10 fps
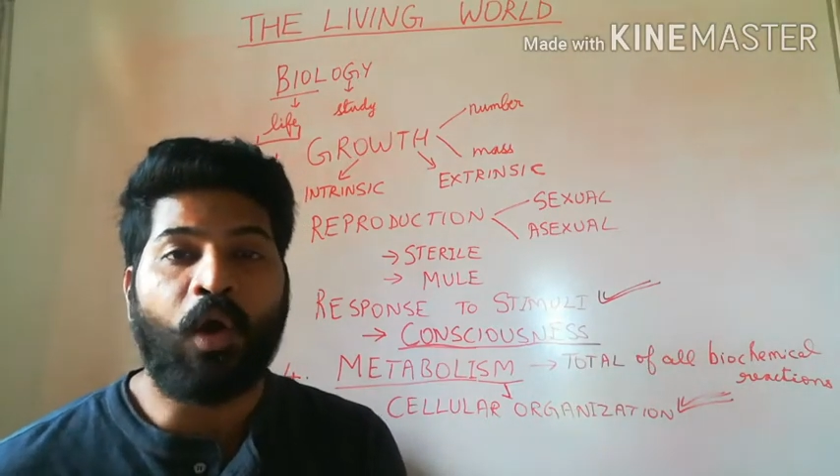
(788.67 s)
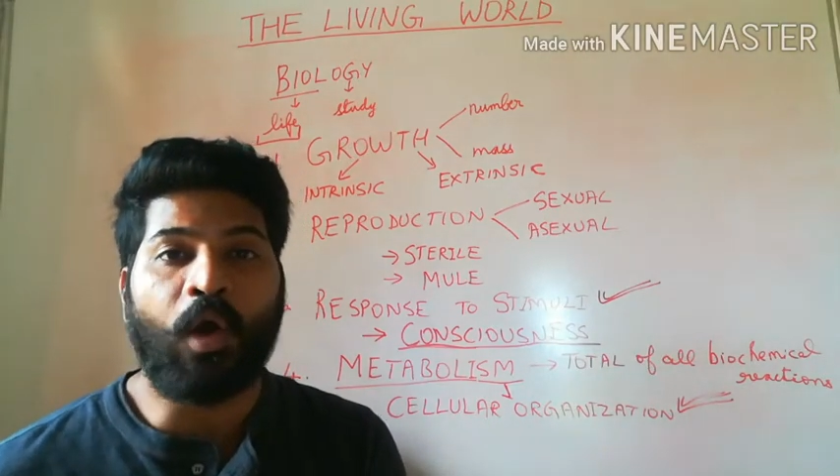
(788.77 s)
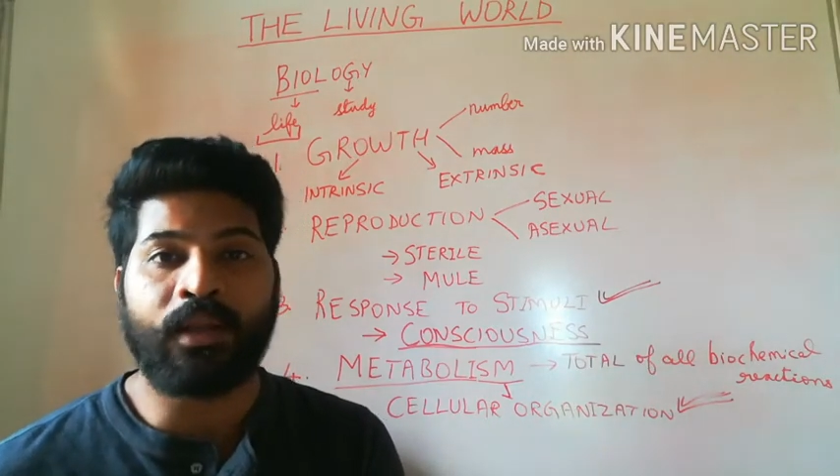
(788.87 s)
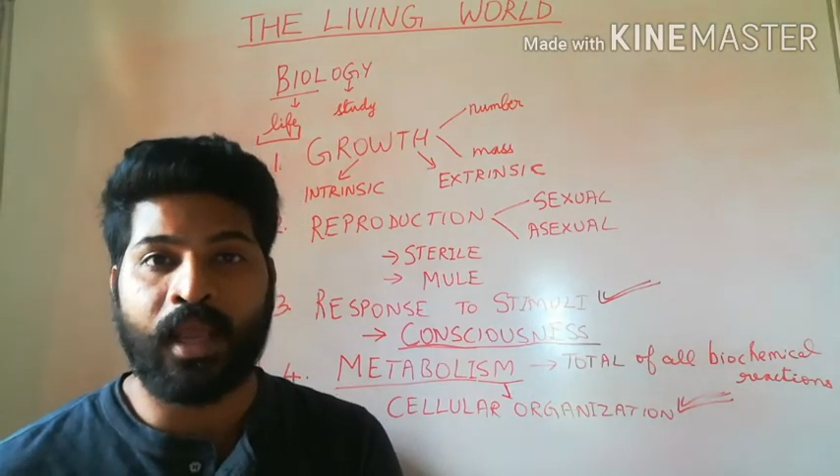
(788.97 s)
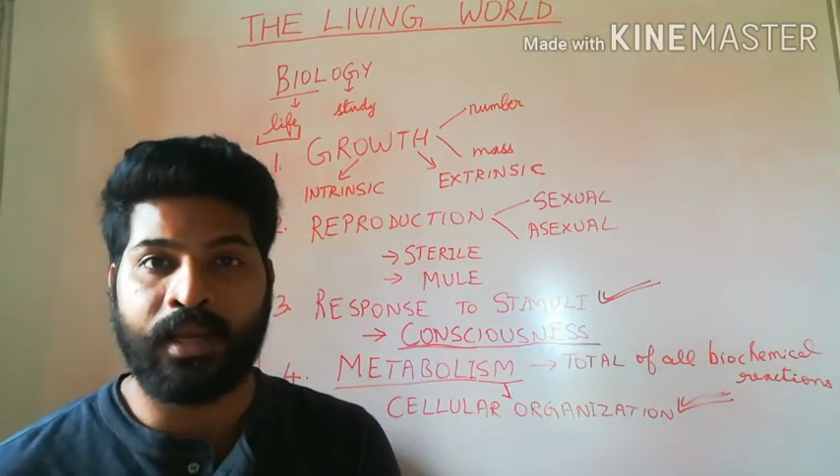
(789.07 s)

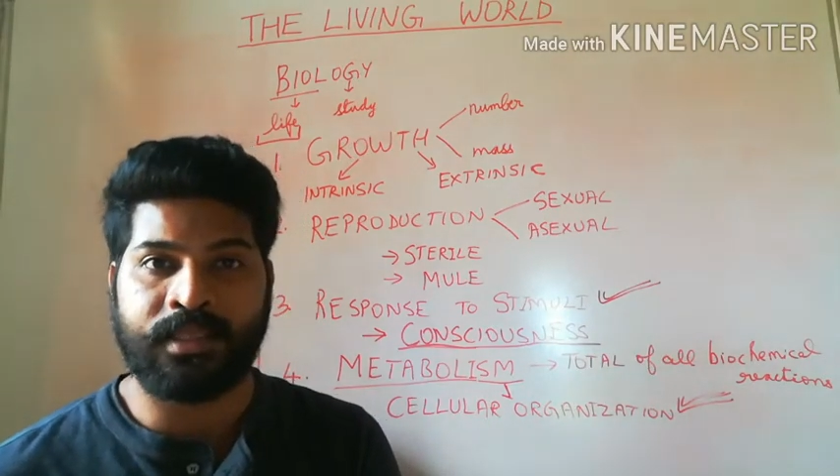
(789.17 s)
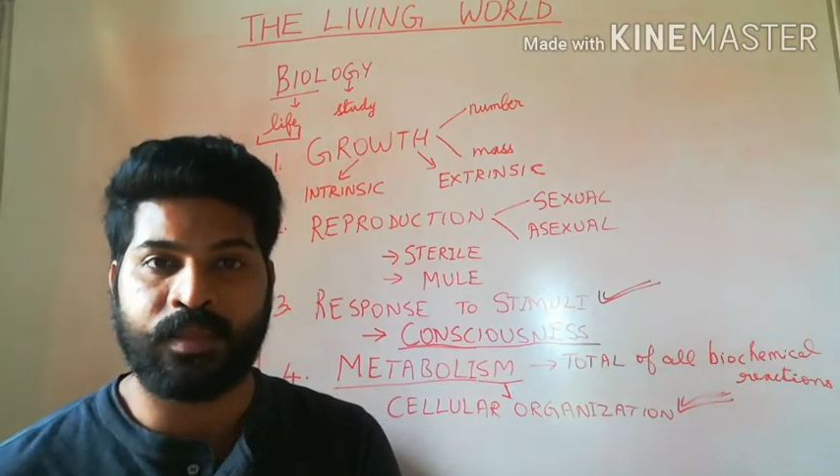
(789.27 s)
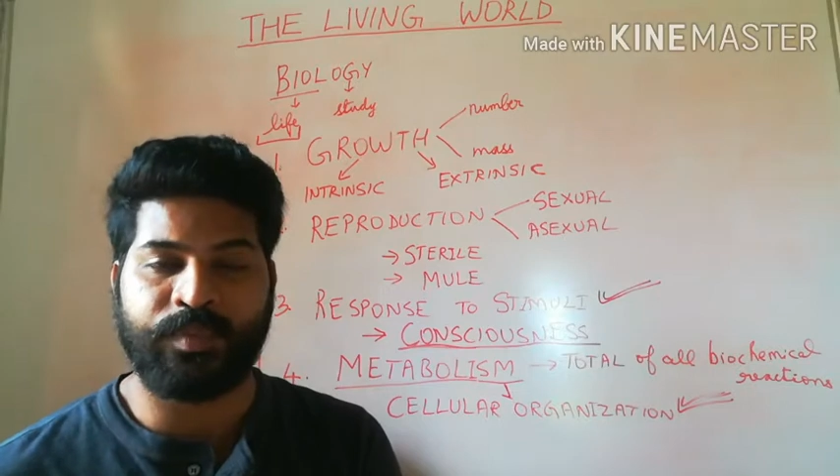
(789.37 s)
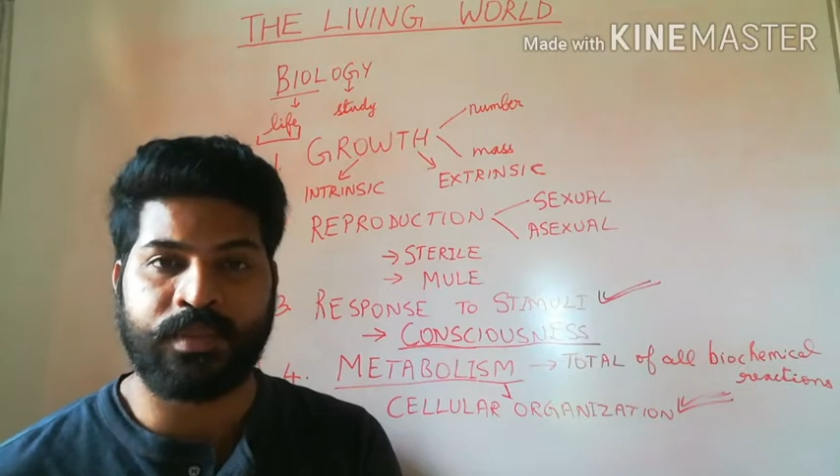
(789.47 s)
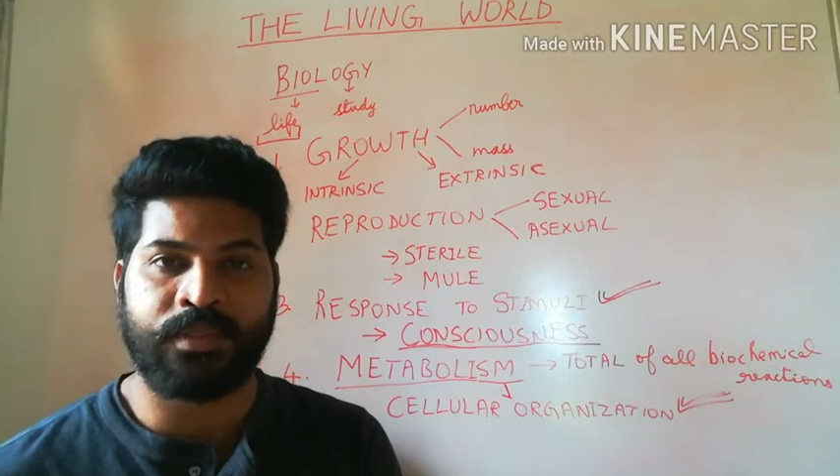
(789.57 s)

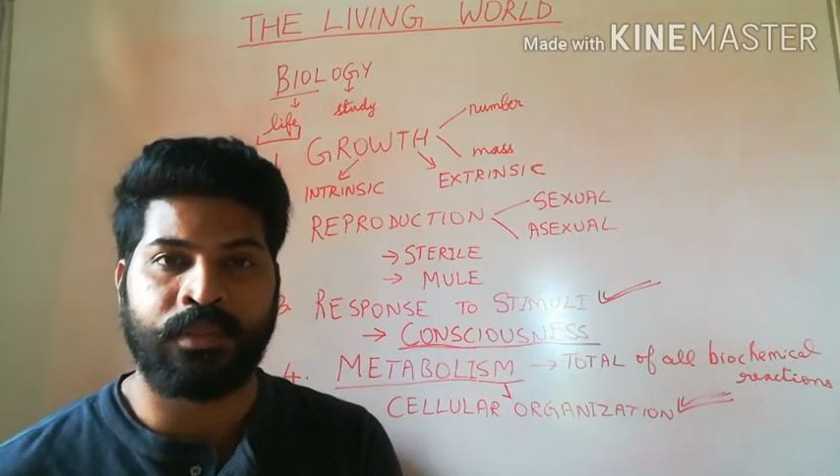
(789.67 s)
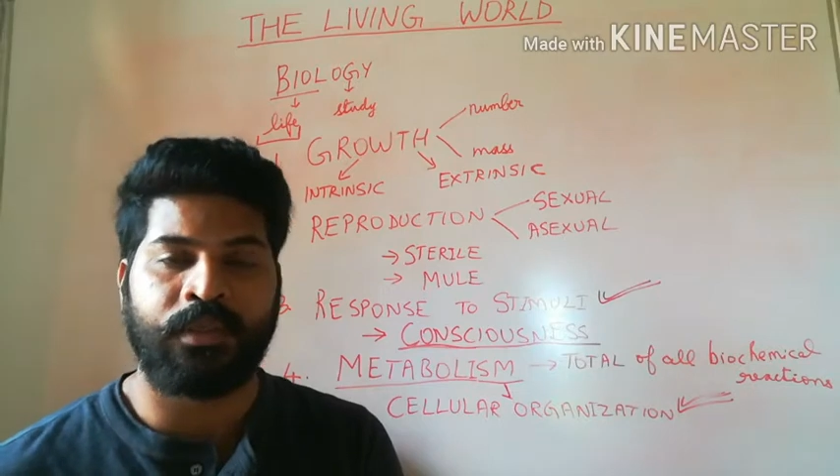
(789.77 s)
organisms,